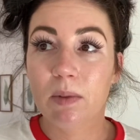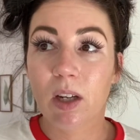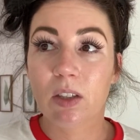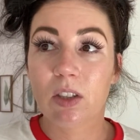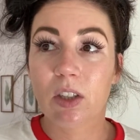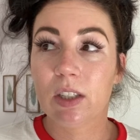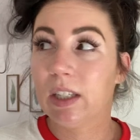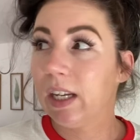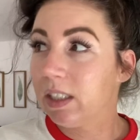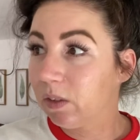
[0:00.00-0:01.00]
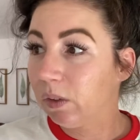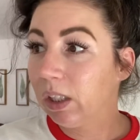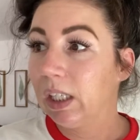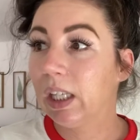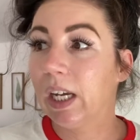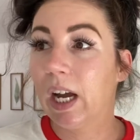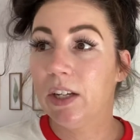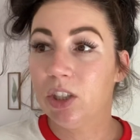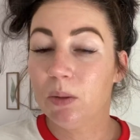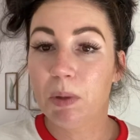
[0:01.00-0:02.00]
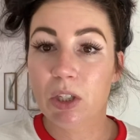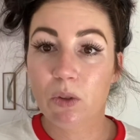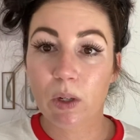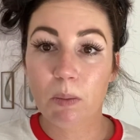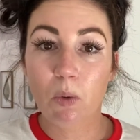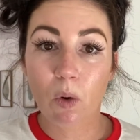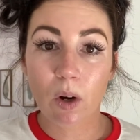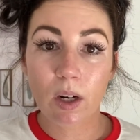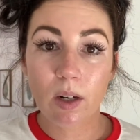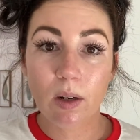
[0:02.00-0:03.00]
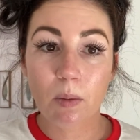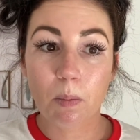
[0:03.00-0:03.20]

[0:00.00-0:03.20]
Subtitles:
on certain days feeling like I should be doing more,